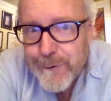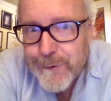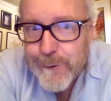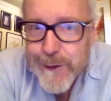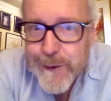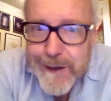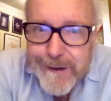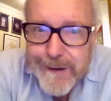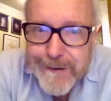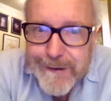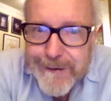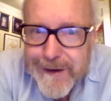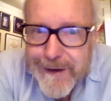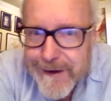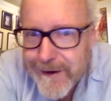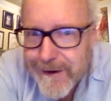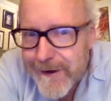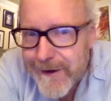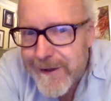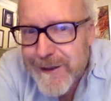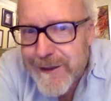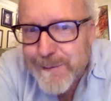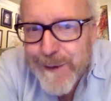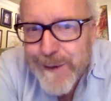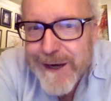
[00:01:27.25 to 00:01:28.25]
doing the
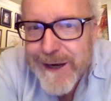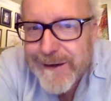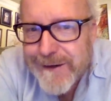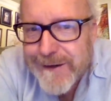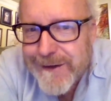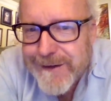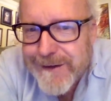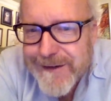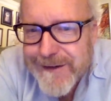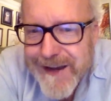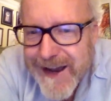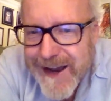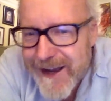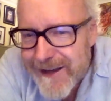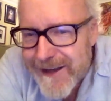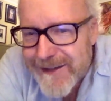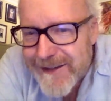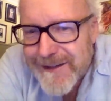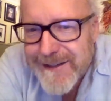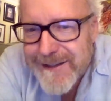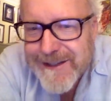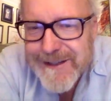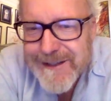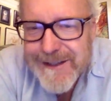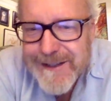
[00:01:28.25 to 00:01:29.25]
unexpected
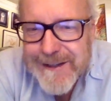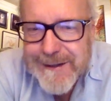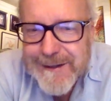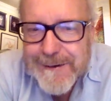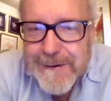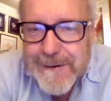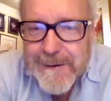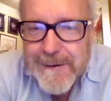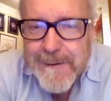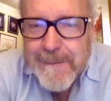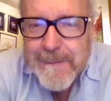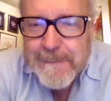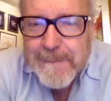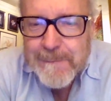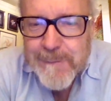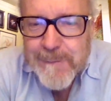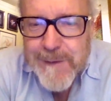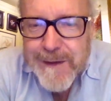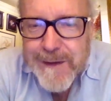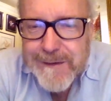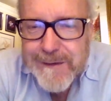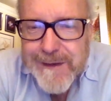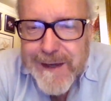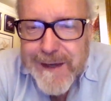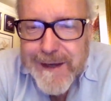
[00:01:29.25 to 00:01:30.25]
tasks
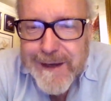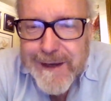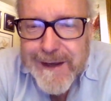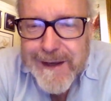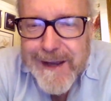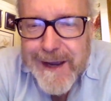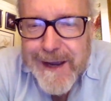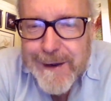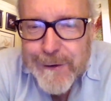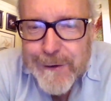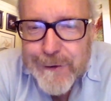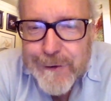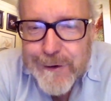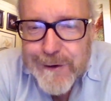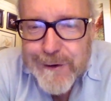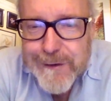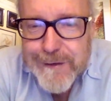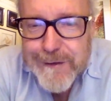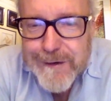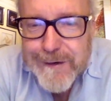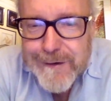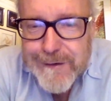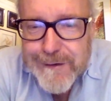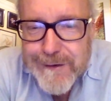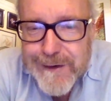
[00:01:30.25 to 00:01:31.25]
that they encounter
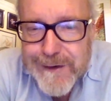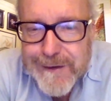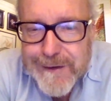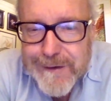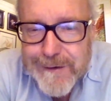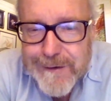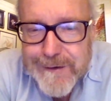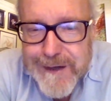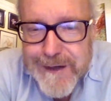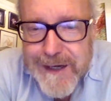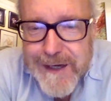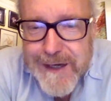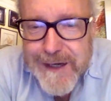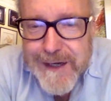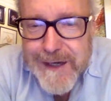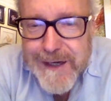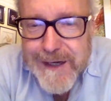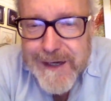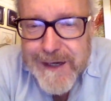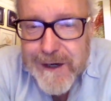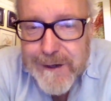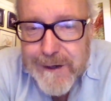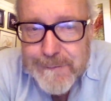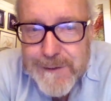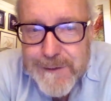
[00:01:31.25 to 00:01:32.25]
in their day
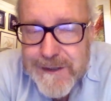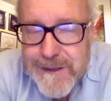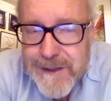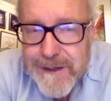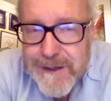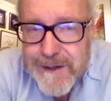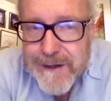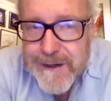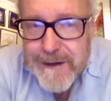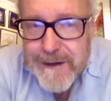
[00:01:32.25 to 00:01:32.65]
jobs.